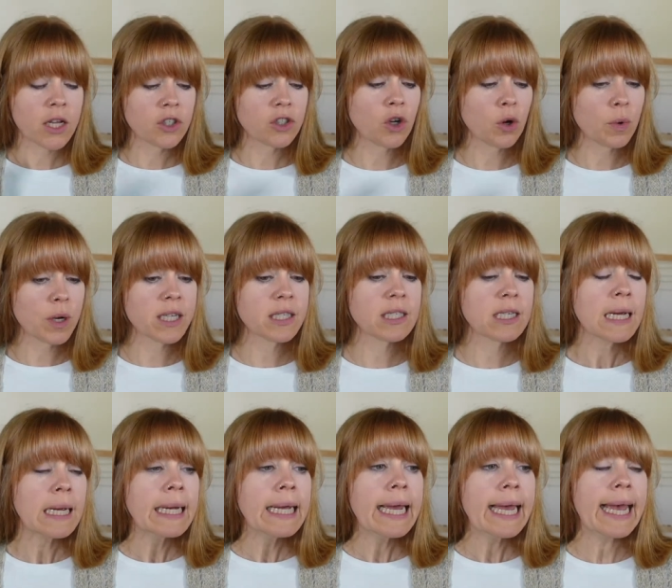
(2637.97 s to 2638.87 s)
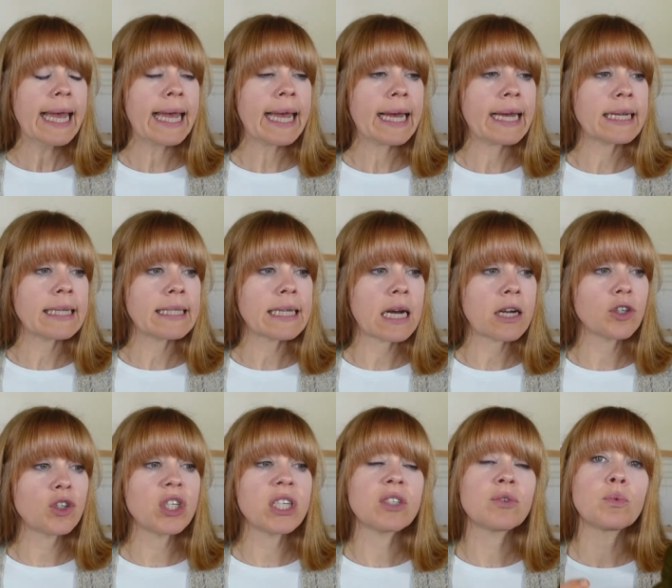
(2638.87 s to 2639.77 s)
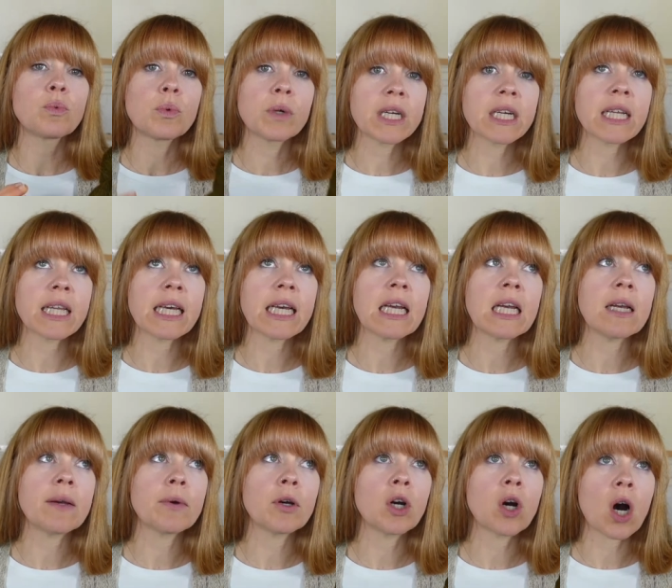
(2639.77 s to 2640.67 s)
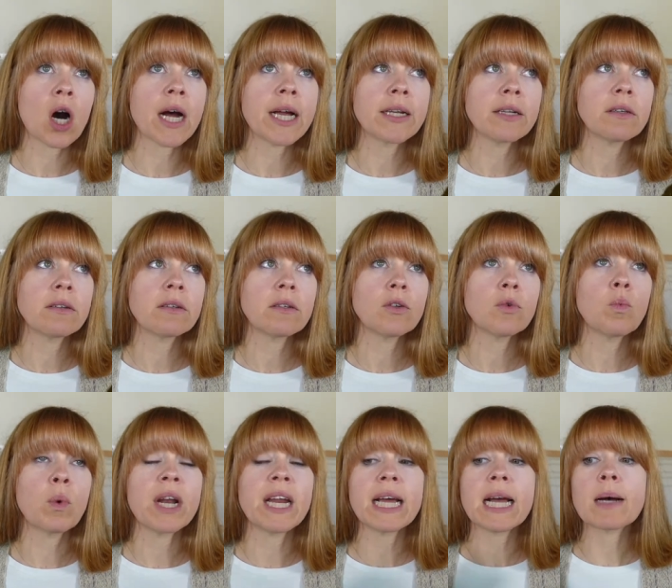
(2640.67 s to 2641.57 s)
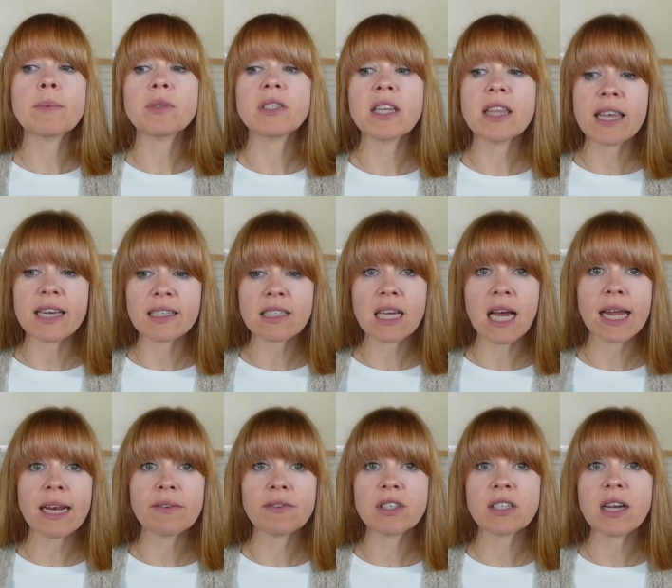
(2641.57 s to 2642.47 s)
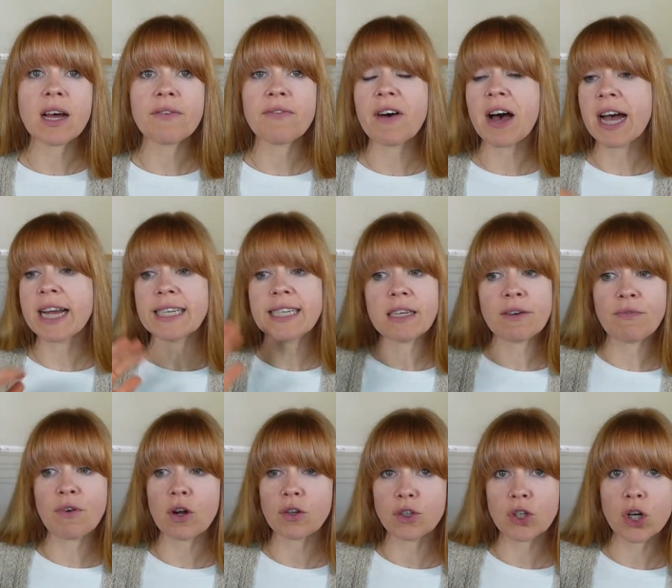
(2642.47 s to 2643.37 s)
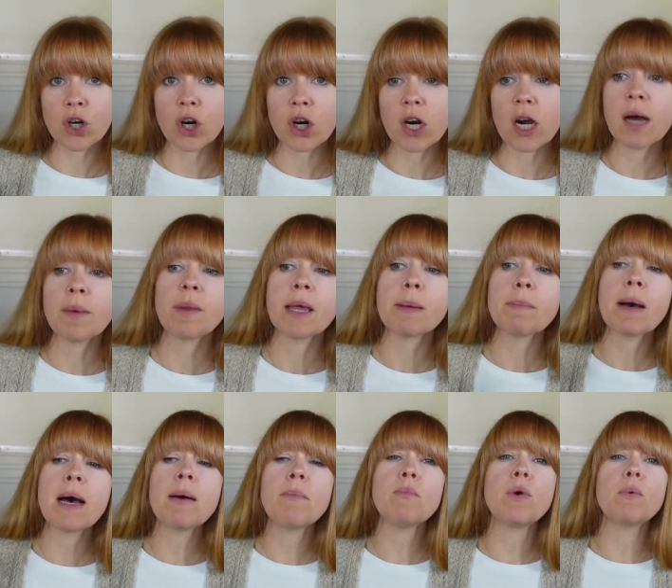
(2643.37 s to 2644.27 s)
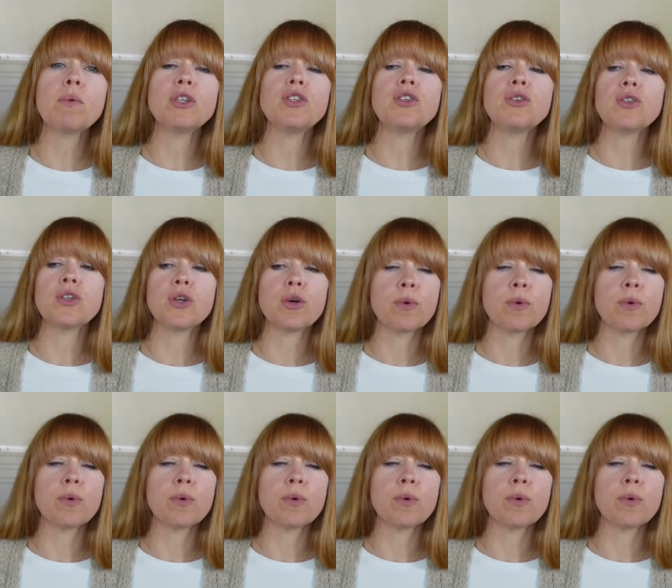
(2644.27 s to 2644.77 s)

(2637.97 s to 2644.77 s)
uh, sewist, and uh, she's really got, when it comes to this kind of stuff, I default to her. I'm like, Mom, what would